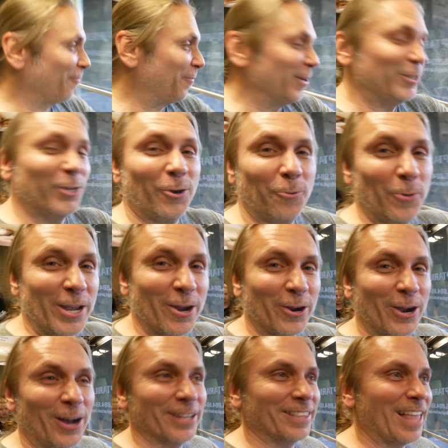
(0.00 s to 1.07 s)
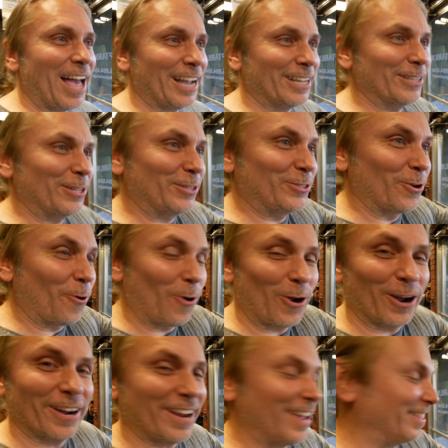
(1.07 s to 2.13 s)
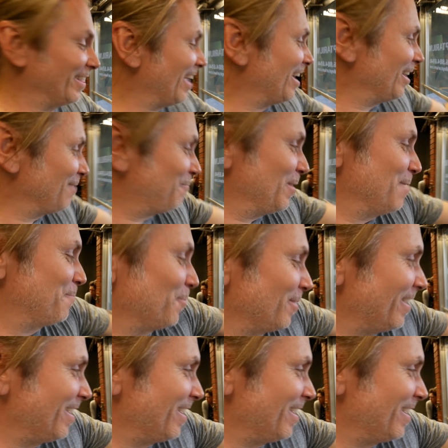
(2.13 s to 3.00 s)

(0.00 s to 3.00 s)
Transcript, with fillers: official. We are unlocking the door and letting people